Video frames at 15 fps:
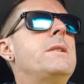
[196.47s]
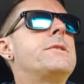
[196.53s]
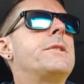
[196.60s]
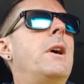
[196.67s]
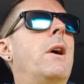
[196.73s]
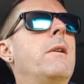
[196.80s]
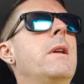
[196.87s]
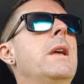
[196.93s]

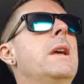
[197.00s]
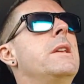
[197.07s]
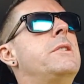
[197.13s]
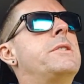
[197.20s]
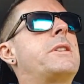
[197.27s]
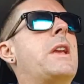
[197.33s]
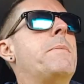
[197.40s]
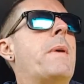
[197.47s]
So
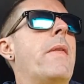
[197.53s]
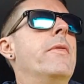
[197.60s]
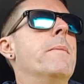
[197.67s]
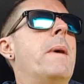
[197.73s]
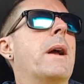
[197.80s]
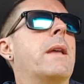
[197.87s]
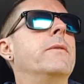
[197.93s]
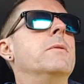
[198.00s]
just keep that in
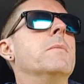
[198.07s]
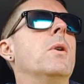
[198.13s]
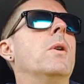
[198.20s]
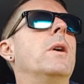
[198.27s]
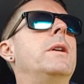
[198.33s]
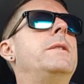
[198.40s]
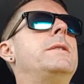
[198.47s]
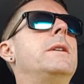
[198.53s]
the back of your
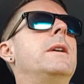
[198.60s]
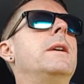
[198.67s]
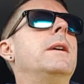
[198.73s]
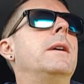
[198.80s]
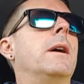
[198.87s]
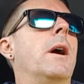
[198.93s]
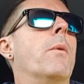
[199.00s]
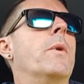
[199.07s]
mind
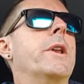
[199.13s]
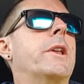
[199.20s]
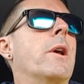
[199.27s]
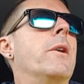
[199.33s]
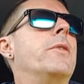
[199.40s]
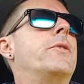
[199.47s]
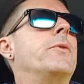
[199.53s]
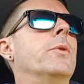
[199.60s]
when you're
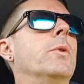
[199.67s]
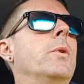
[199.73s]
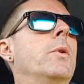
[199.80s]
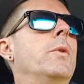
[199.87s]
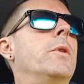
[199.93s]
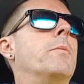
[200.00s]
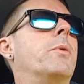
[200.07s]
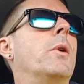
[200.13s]
going
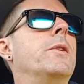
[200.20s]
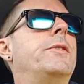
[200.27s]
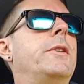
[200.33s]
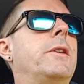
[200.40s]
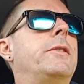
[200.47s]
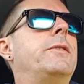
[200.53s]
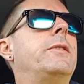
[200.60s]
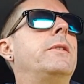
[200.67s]
through the
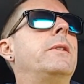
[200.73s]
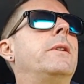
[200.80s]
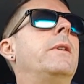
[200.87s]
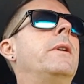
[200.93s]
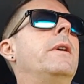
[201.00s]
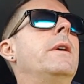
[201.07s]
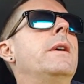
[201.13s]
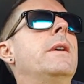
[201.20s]
process.
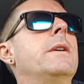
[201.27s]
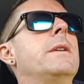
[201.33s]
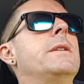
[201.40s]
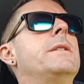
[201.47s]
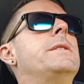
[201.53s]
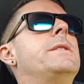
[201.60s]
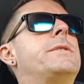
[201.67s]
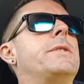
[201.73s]

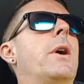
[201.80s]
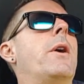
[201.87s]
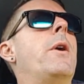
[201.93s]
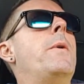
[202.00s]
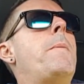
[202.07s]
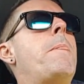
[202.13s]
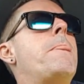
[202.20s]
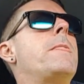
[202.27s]

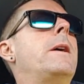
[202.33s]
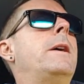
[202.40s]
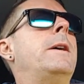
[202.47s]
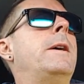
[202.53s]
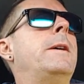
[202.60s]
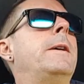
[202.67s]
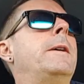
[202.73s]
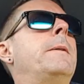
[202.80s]
So
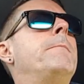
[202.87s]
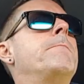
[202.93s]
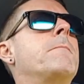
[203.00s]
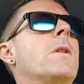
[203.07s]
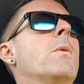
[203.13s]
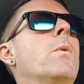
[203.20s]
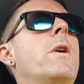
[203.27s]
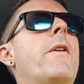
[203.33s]

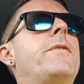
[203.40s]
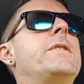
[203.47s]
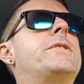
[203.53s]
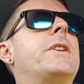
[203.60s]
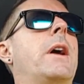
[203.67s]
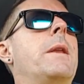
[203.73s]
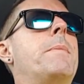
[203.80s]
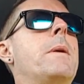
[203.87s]
we often
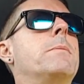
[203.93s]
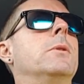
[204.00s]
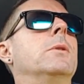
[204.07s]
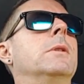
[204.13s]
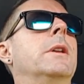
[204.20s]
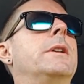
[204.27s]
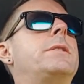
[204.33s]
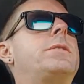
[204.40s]
say to
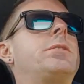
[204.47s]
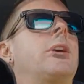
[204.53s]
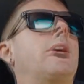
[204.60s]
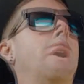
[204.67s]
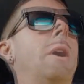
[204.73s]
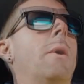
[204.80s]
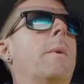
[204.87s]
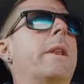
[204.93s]
people
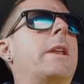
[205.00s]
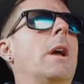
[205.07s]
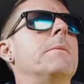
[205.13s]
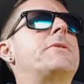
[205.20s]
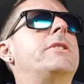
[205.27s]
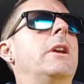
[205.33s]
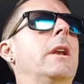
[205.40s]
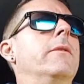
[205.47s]
that when it
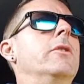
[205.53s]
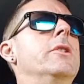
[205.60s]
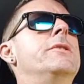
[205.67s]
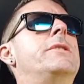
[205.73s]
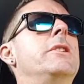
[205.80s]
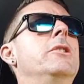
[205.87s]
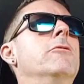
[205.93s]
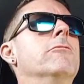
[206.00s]
comes to
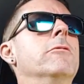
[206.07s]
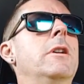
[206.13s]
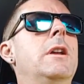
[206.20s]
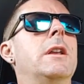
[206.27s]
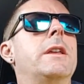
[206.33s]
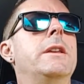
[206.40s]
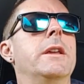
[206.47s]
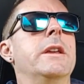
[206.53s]
interviews, you
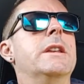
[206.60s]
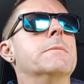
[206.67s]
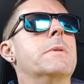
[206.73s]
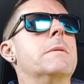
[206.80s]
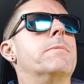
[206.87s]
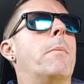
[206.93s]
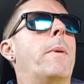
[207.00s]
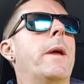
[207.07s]
really need to
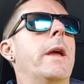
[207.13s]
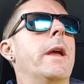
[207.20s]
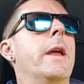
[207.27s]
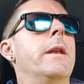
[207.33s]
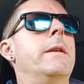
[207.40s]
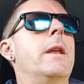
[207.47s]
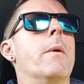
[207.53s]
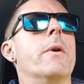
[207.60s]
be
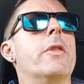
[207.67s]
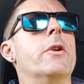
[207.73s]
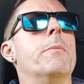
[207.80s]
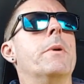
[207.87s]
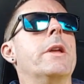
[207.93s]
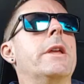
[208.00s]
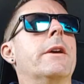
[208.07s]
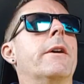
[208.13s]
prepared. Now, whether
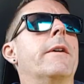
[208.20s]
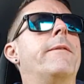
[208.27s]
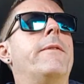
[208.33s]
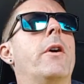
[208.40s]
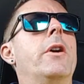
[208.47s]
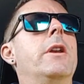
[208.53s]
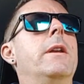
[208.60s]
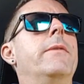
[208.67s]
it be a
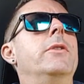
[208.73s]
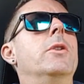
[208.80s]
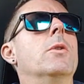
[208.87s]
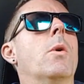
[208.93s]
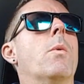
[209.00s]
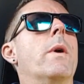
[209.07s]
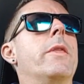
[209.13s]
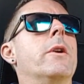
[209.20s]
phone
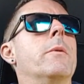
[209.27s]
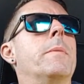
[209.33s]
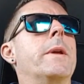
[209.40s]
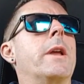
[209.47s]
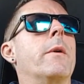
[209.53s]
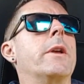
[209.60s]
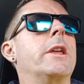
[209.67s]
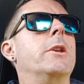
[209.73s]
interview or whether it
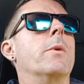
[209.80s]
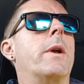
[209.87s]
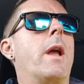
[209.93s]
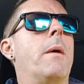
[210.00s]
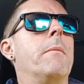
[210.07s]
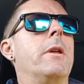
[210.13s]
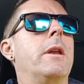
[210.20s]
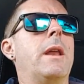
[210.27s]
be going into a
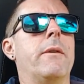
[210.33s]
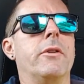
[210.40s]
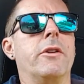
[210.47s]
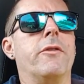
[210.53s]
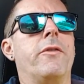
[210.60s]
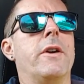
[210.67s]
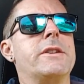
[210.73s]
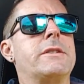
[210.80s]
company and
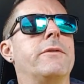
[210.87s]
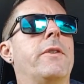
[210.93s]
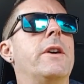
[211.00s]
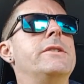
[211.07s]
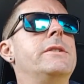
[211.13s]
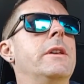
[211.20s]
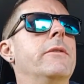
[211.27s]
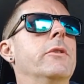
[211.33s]
having a
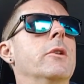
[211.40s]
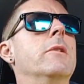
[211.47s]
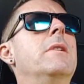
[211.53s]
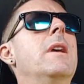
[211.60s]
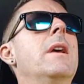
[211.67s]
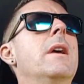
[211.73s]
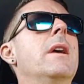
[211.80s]
face-to-face interview,